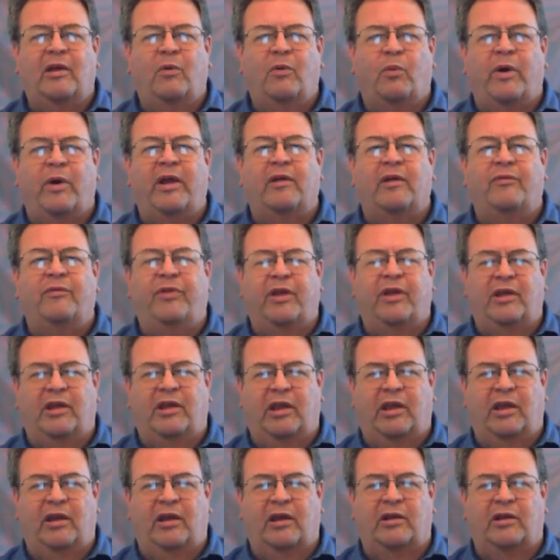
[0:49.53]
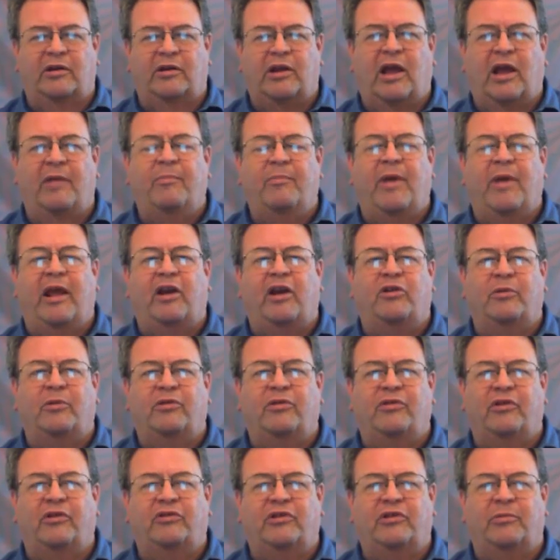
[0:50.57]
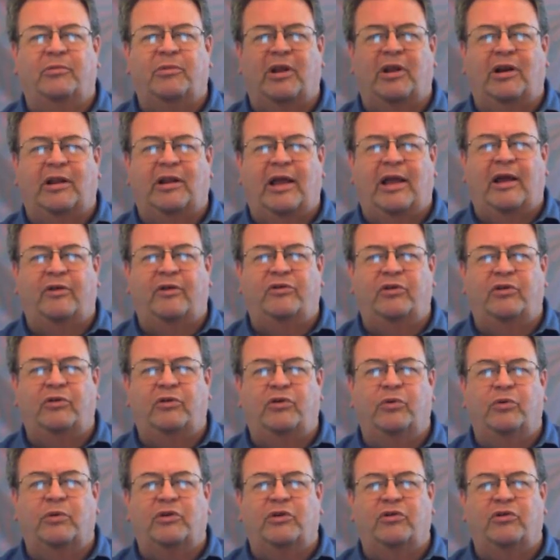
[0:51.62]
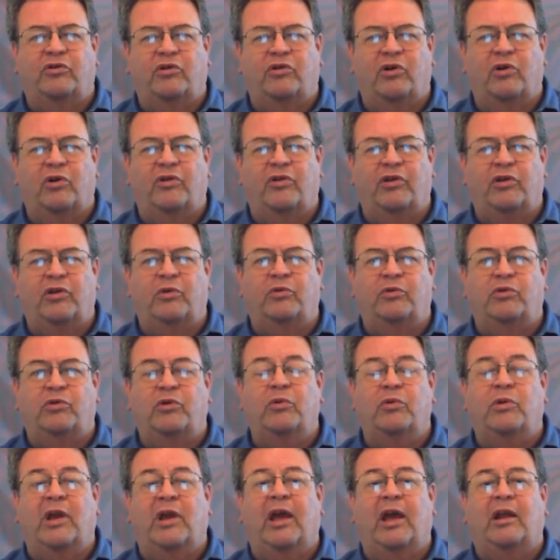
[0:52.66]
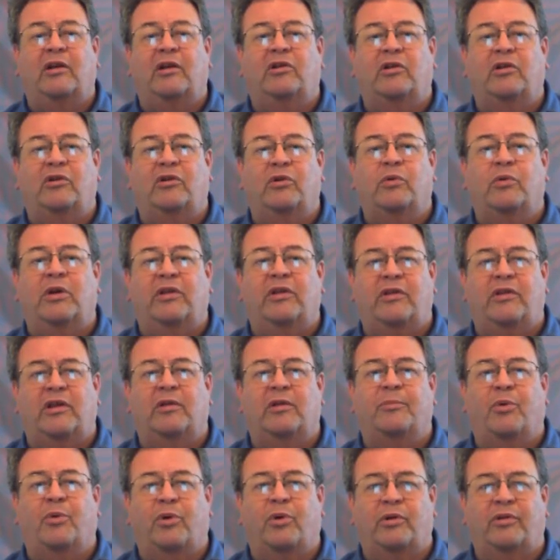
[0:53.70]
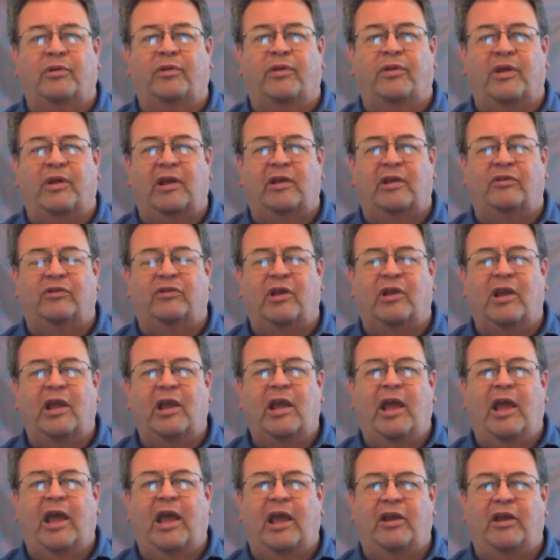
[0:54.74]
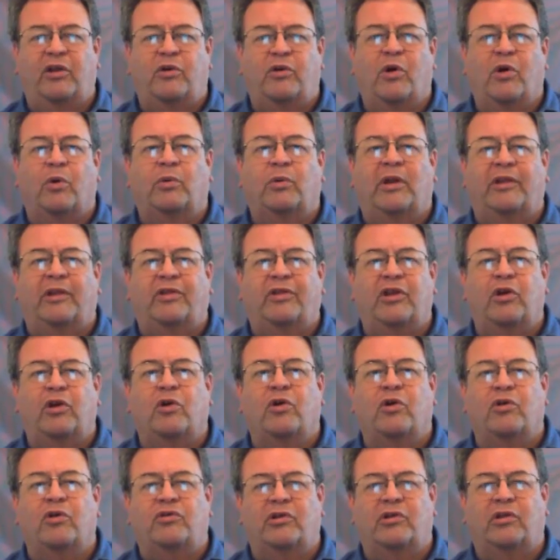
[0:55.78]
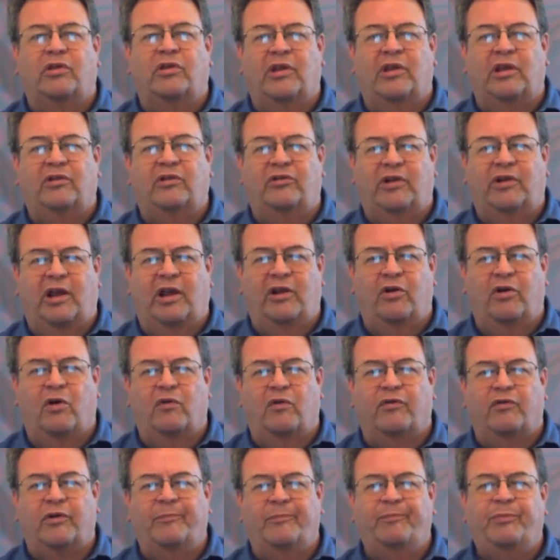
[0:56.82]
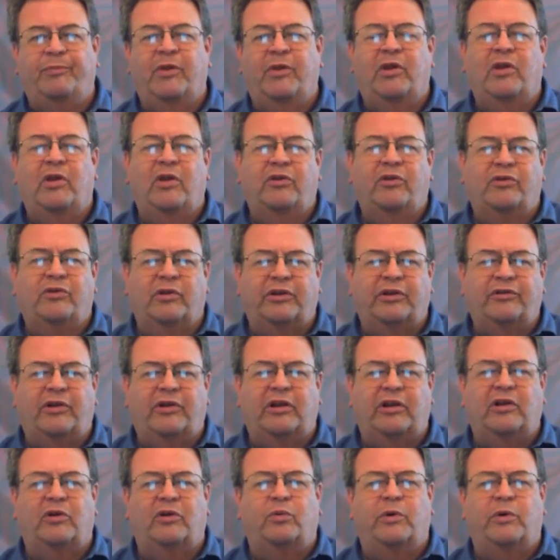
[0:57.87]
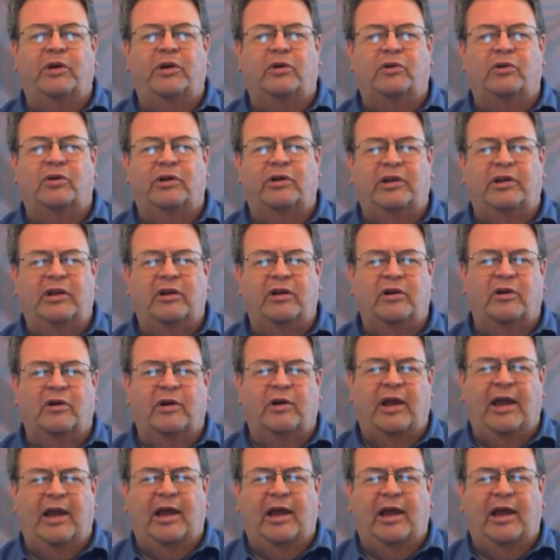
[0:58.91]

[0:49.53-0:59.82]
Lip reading: way of thinking, a time management system that allows you to ensure that you do get to doing the important things and you don't let the urgent things take over. So let's take a quick look here